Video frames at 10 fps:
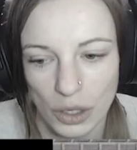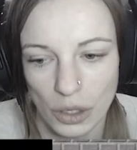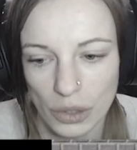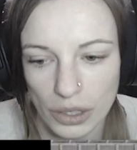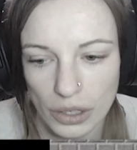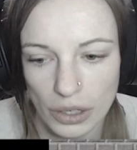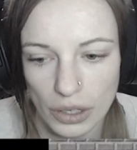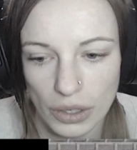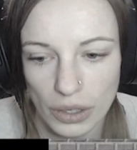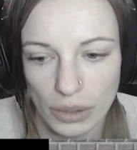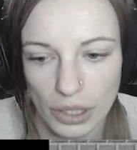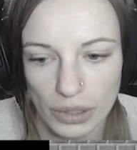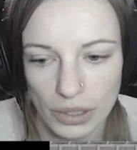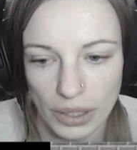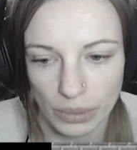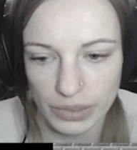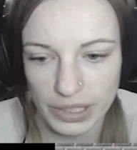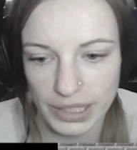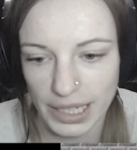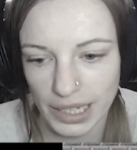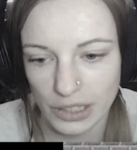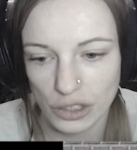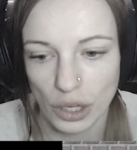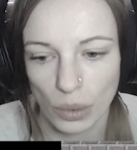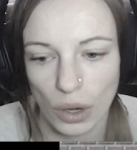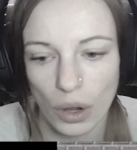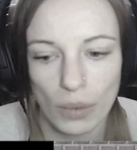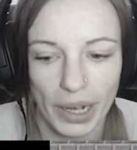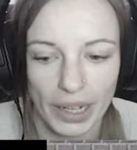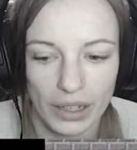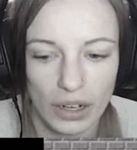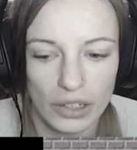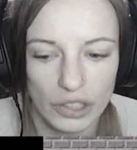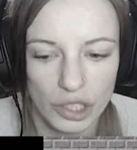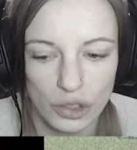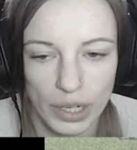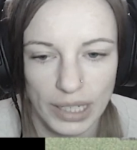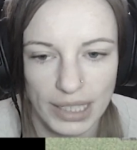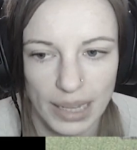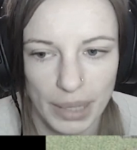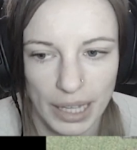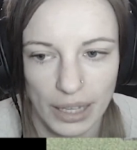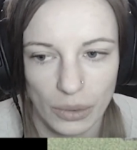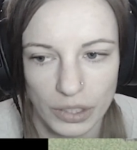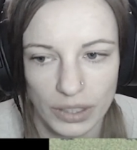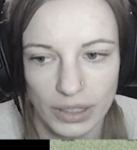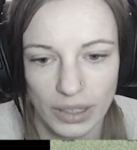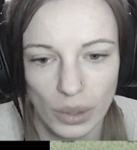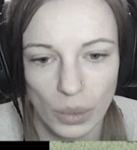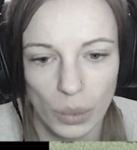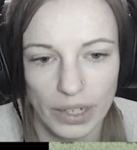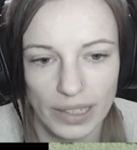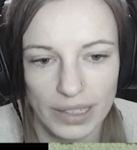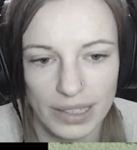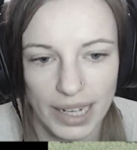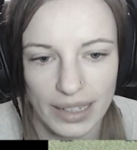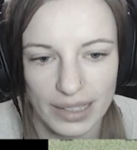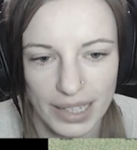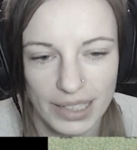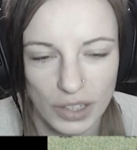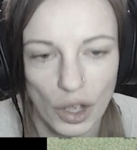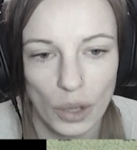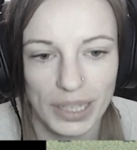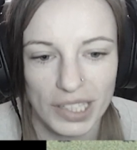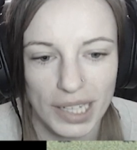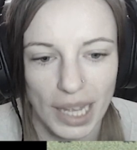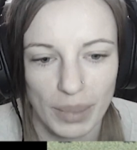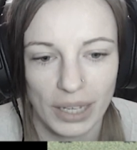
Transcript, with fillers: Oh, no, no, no, no, no, no, no, no, no. Sticky keys, no. Oh, oh my gosh, it's trying to get me killed. One of these days, it's going to get me